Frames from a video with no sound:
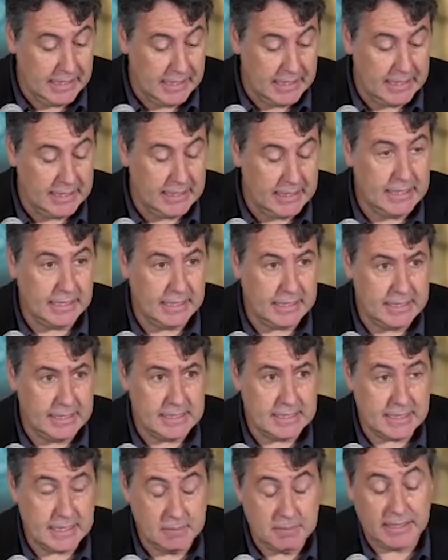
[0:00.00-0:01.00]

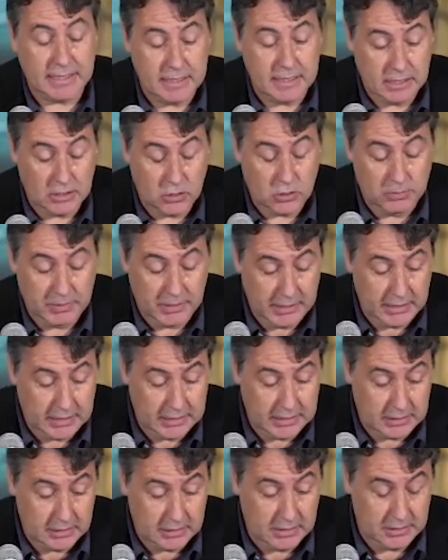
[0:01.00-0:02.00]
our project in
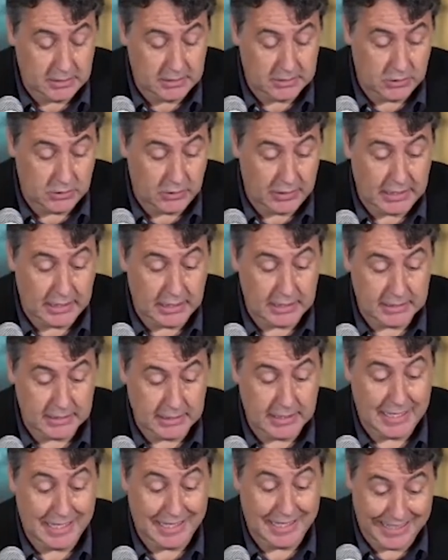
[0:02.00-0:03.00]
this wonderful
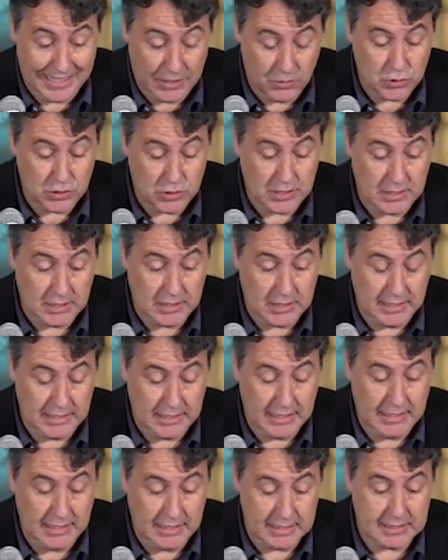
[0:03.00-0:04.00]
space. The
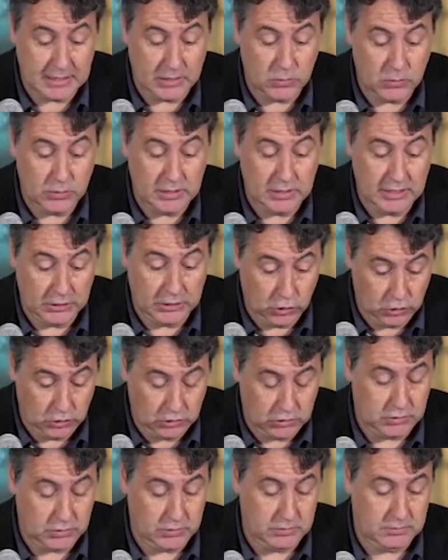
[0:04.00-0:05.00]
climate crisis,
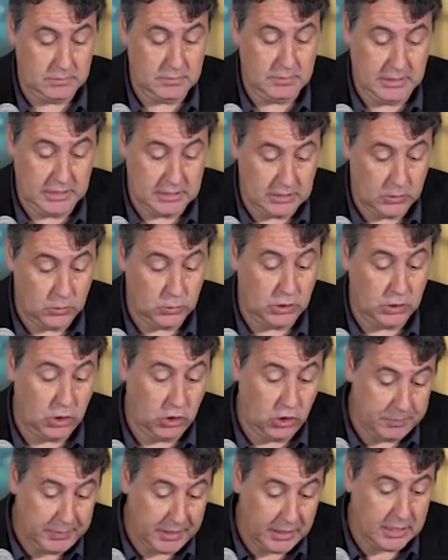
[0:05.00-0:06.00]
as
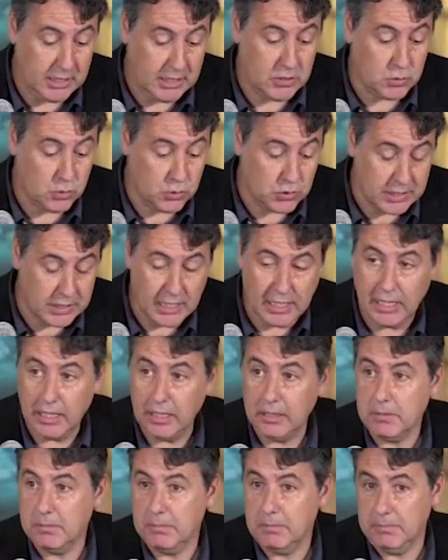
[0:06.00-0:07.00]
our honorable
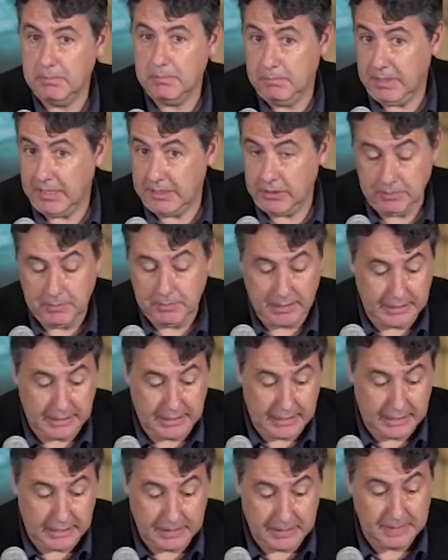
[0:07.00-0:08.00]
mayor has said,
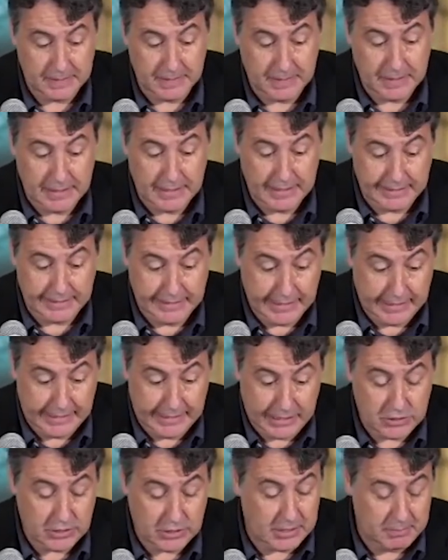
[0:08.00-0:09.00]
puts in
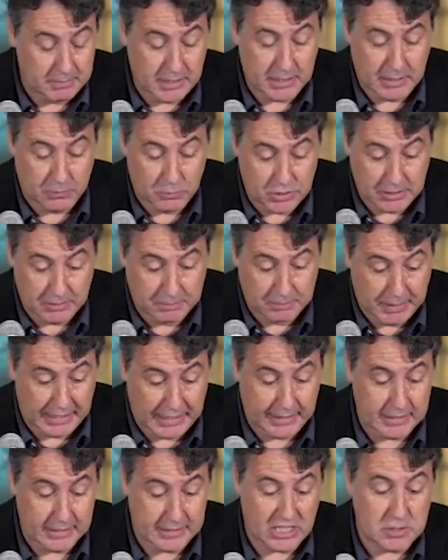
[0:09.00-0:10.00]
trouble
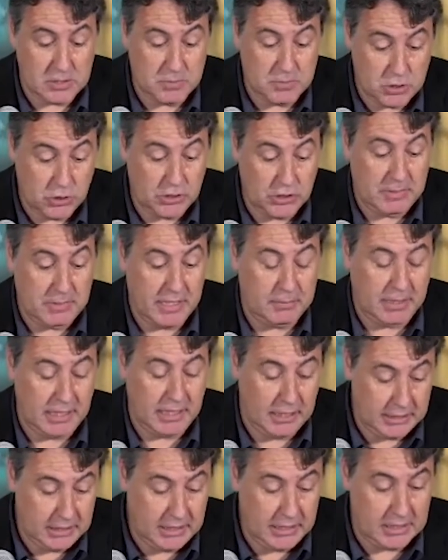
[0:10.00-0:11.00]
the
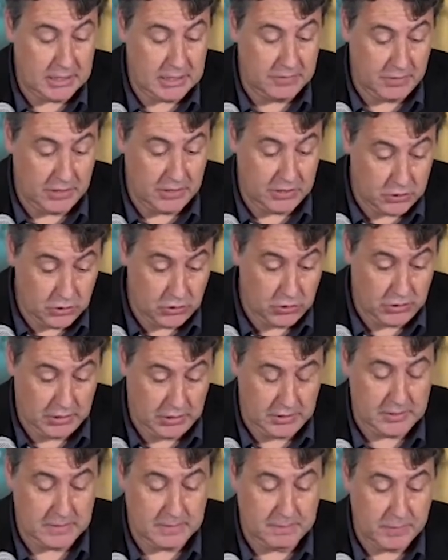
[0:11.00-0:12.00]
worldwide
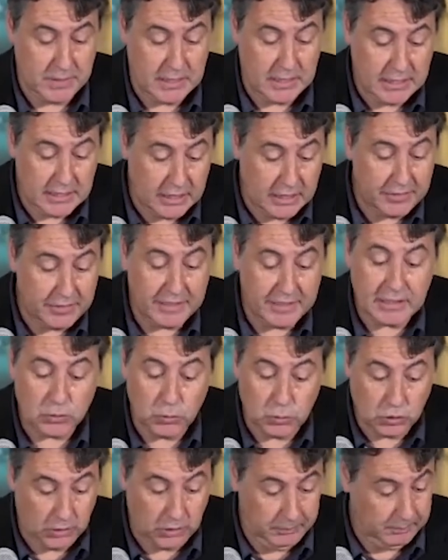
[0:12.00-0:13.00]
security. Even we
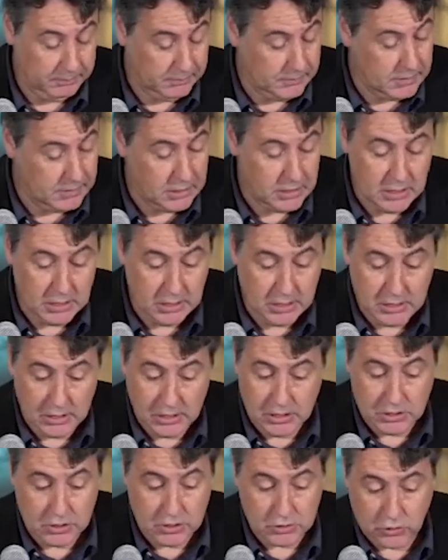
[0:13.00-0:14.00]
talk about
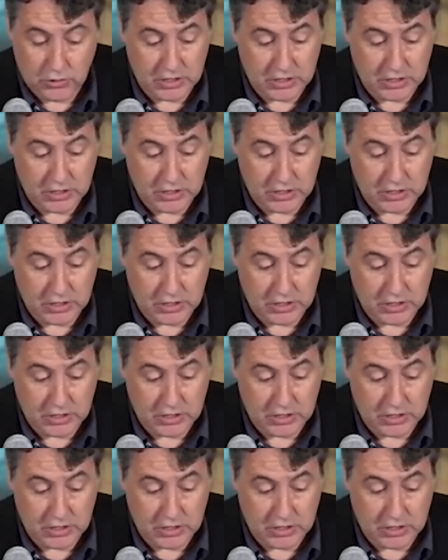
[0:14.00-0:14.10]
infectious